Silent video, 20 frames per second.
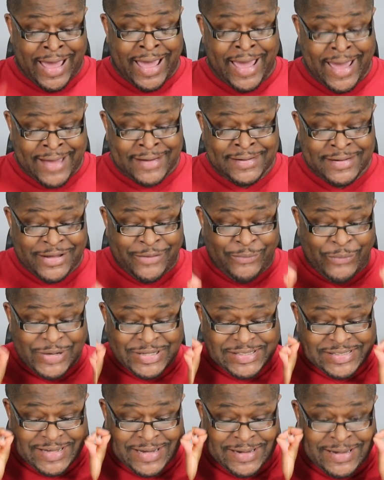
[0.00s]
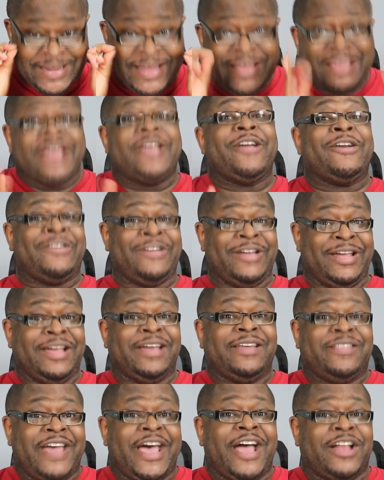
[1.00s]
And it was in
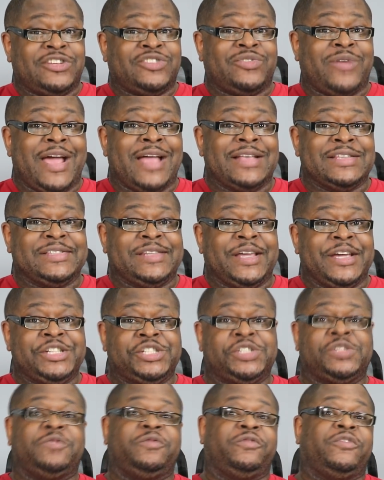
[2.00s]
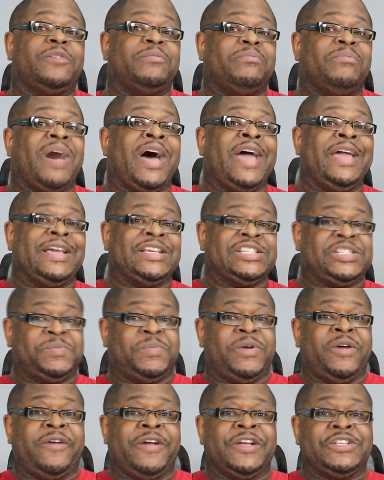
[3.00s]
hearing that translation from my
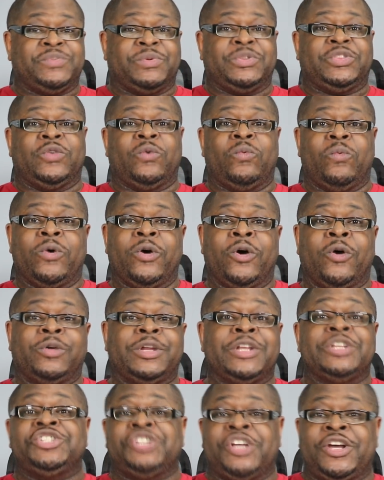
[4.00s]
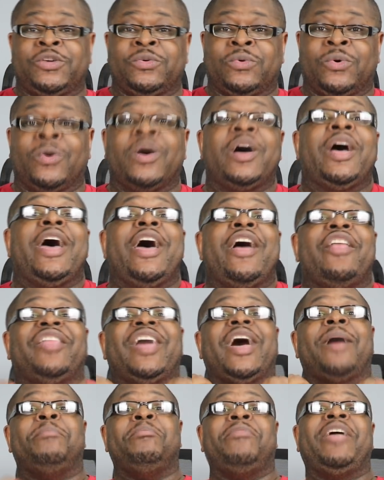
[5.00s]
experience with the world in general
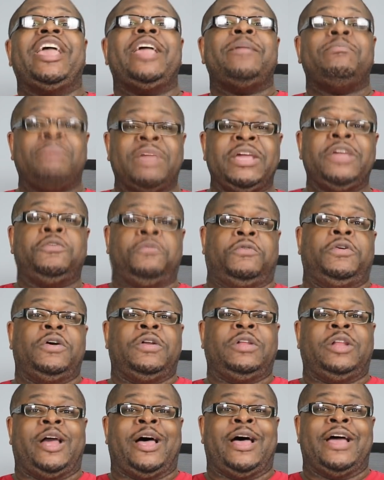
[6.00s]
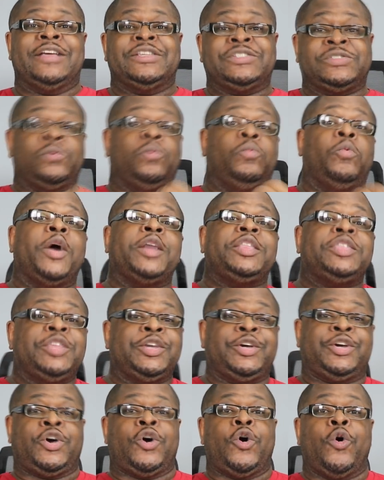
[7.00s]
that made me realize what
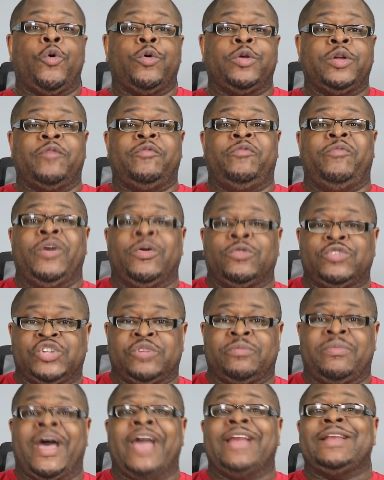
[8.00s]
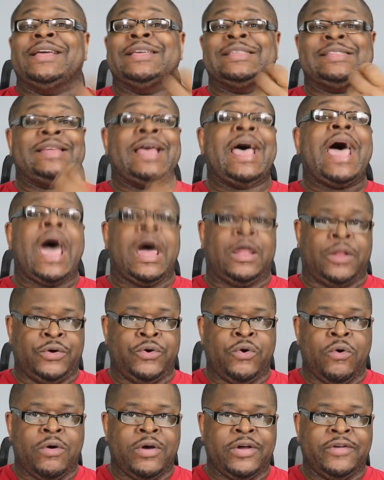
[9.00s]
the code of Viltrumite is an
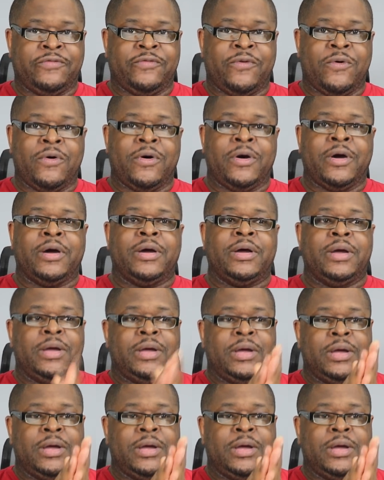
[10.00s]
allegory for.